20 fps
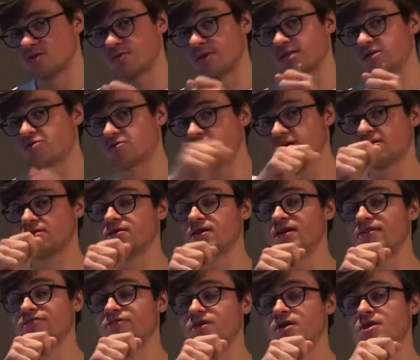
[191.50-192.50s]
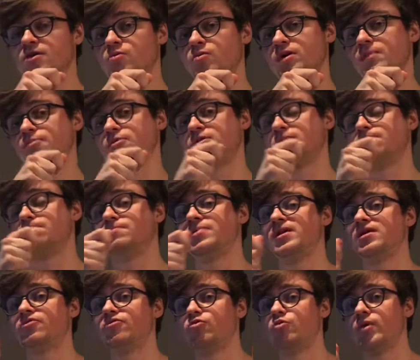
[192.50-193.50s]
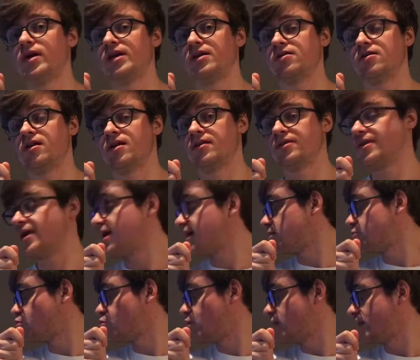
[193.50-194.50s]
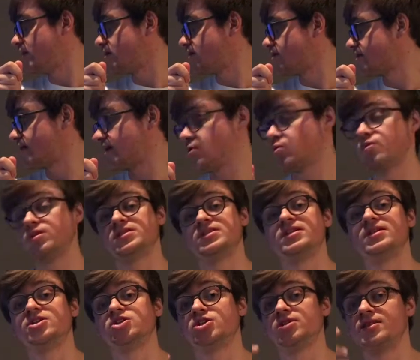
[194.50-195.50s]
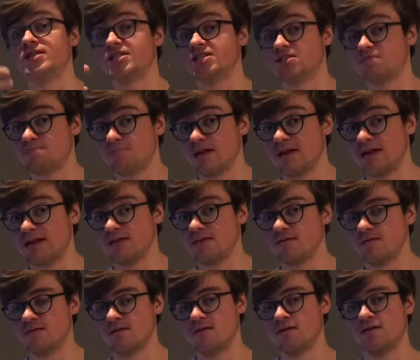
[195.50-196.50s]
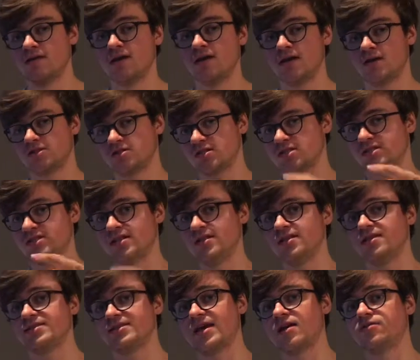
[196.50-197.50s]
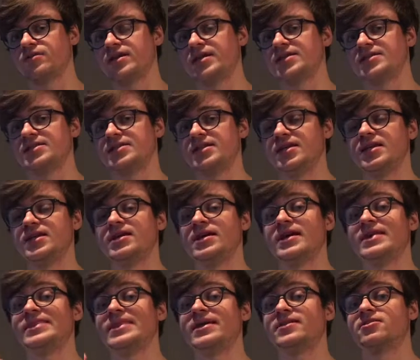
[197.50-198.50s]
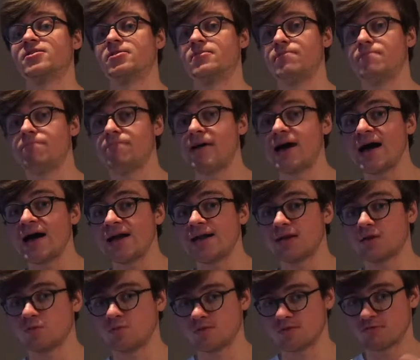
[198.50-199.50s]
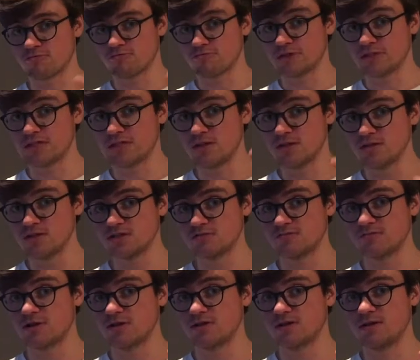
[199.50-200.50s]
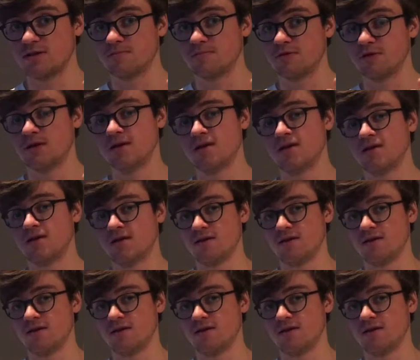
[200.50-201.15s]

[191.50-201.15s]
So by turning to the left, we put a bit of weight on that wheel that was initially spinning, and just settle it down nicely, and that combined with the reduced throttle input,